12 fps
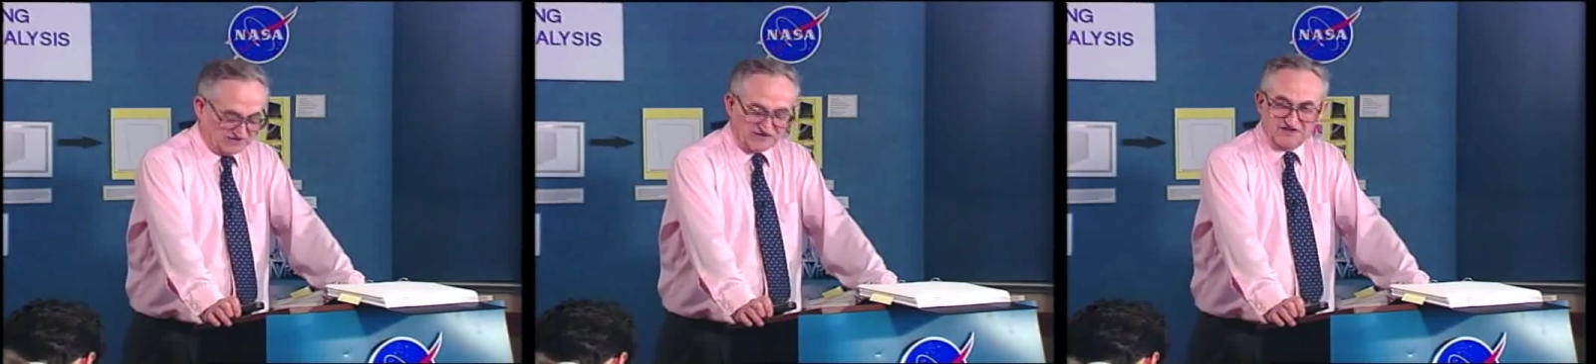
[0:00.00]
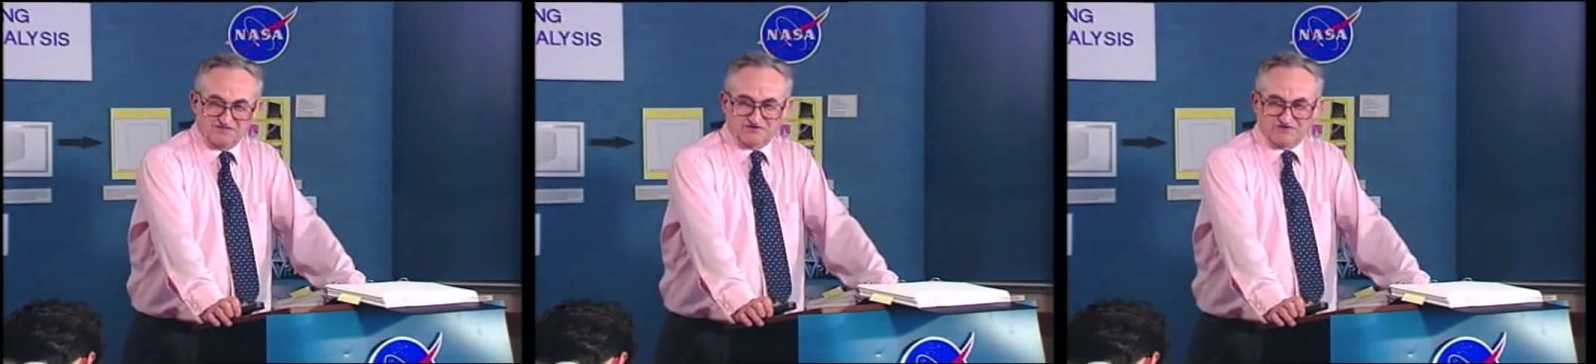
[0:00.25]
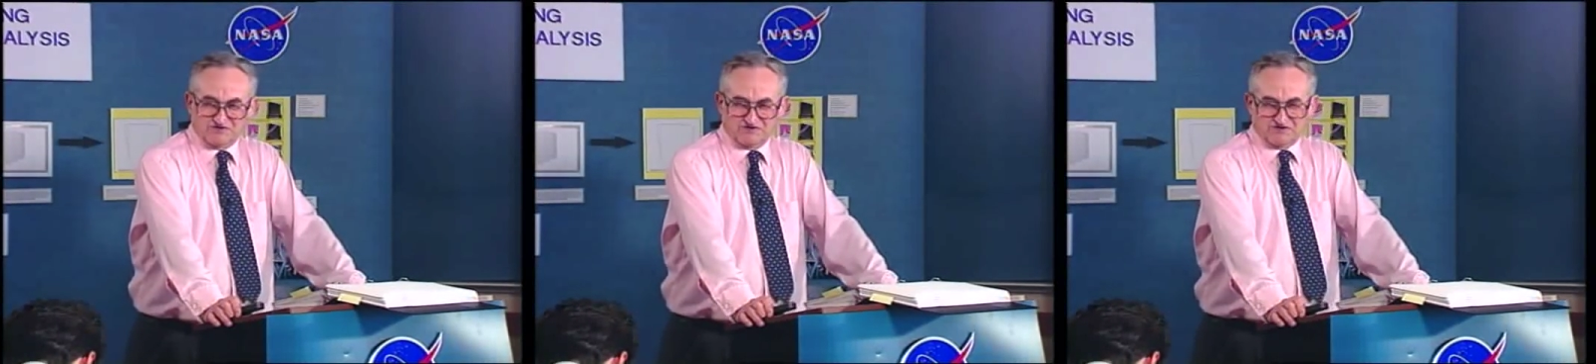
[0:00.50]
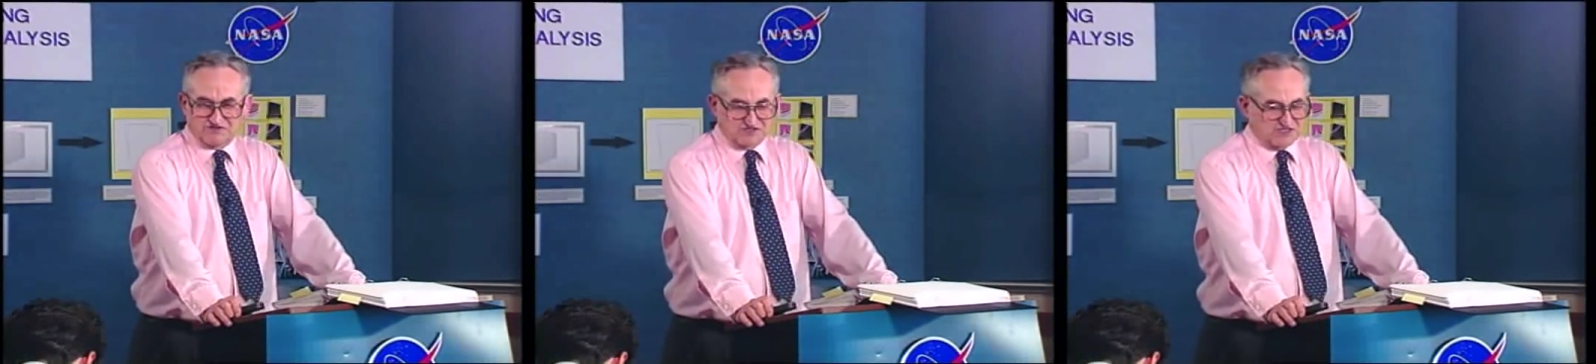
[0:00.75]
and the other one
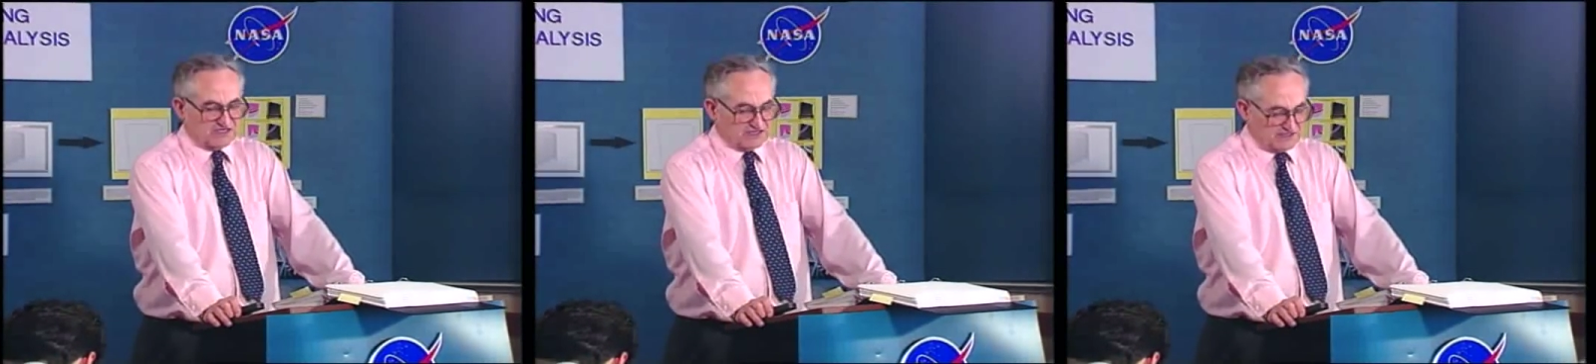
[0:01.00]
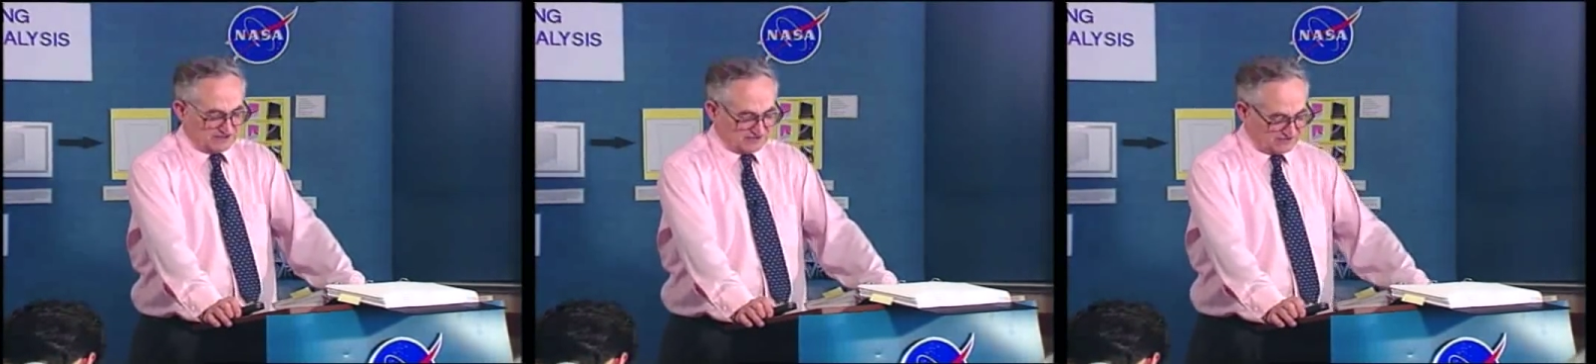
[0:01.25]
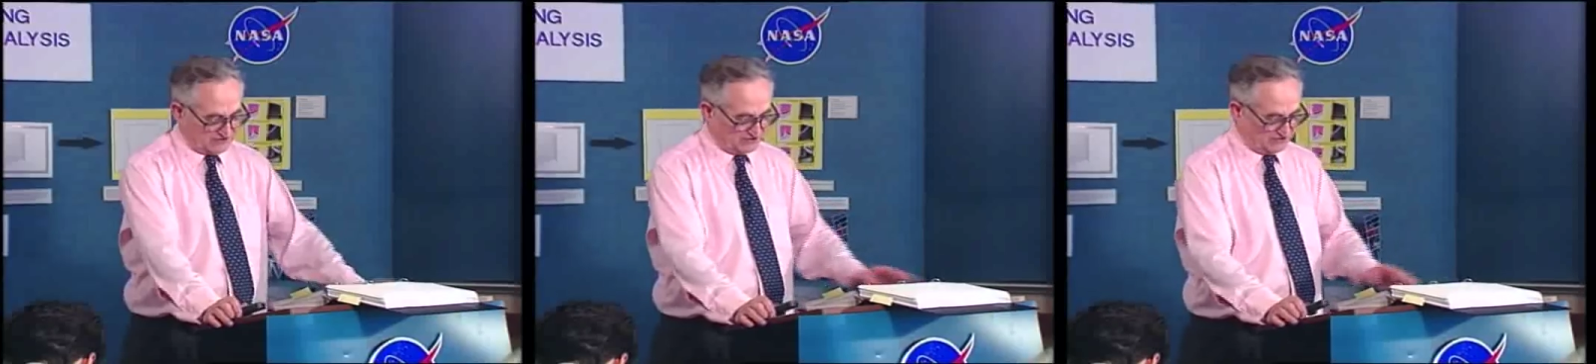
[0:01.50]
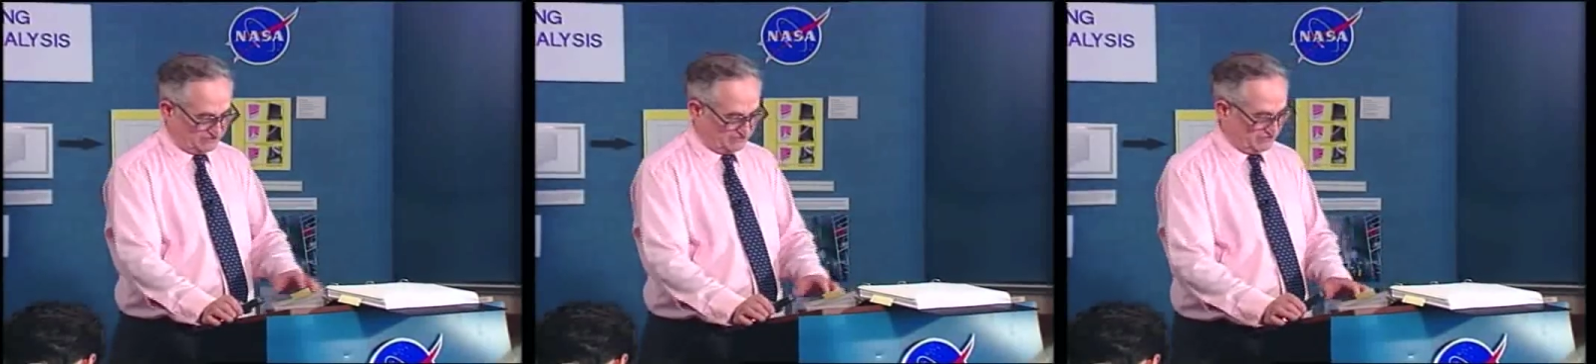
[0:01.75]
drilled at a slight angle, then
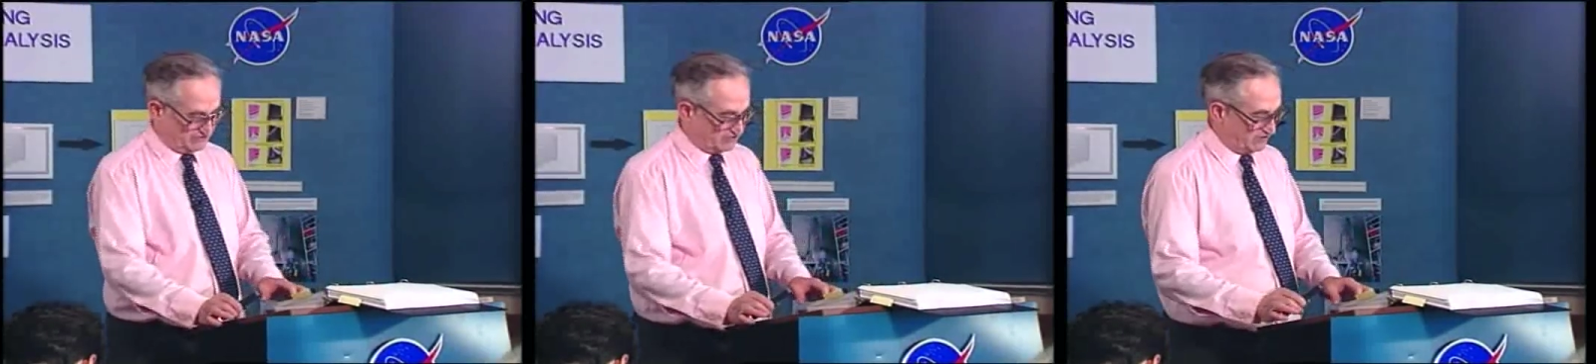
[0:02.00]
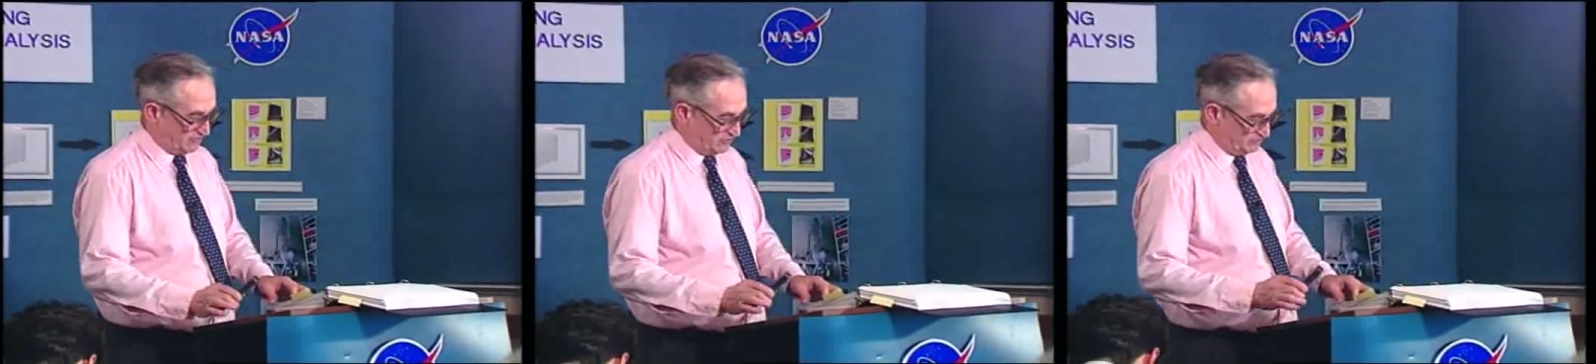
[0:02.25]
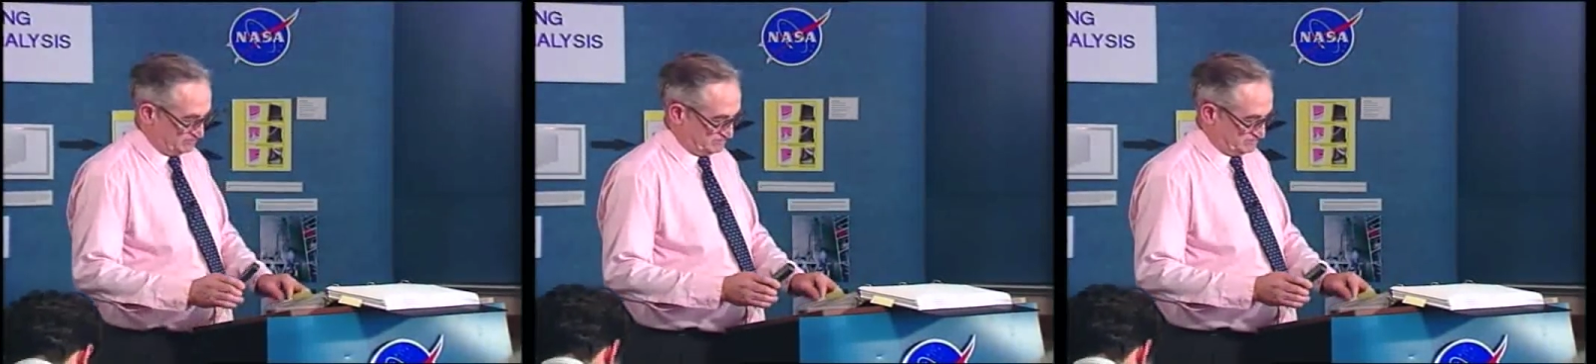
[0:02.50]
you're in real trouble.